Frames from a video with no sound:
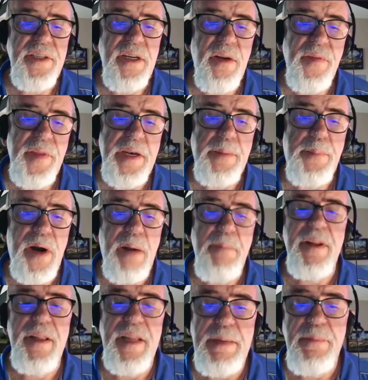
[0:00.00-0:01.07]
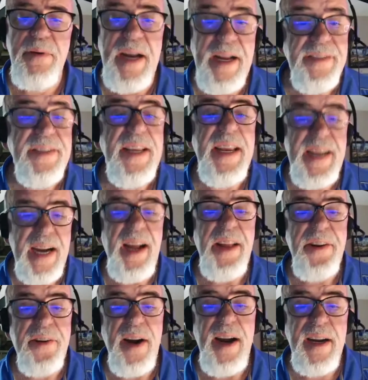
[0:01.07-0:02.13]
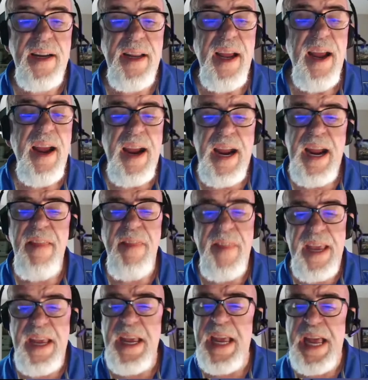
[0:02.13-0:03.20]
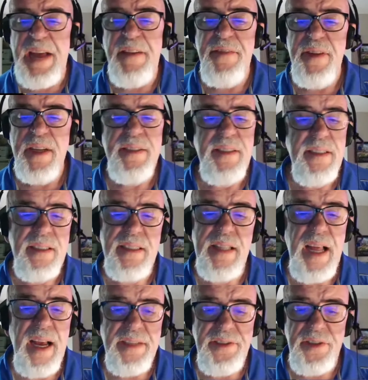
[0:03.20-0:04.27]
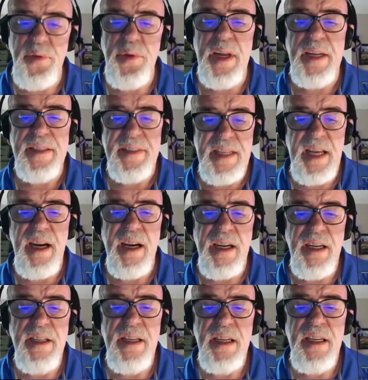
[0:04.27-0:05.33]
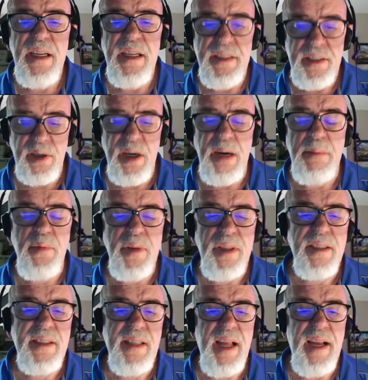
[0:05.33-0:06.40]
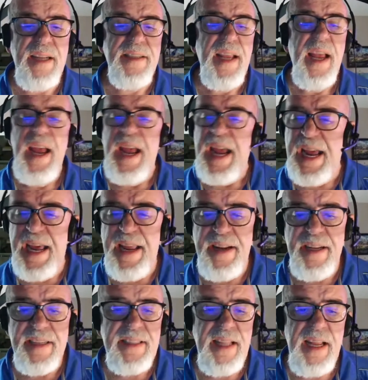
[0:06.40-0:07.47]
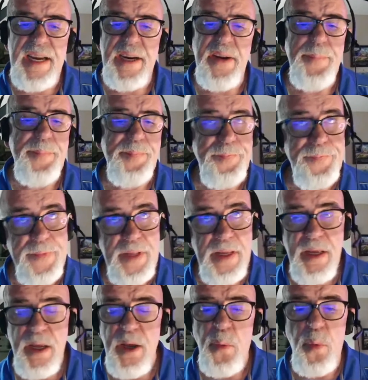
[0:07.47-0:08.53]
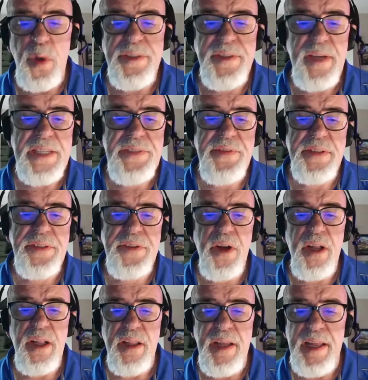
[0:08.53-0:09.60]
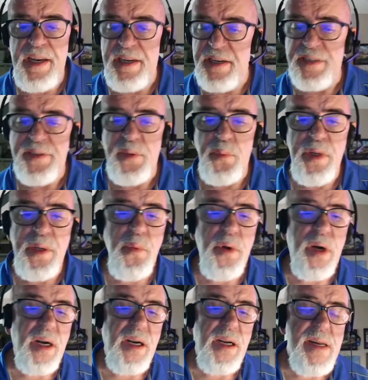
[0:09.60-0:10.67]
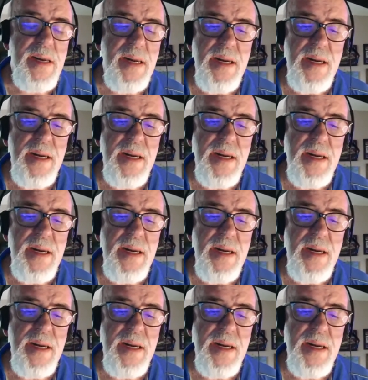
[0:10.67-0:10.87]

The Department of Labor has a contract and they have slides, and you got to stay on script with the slides. And it's like one size fits all, and it doesn't really work.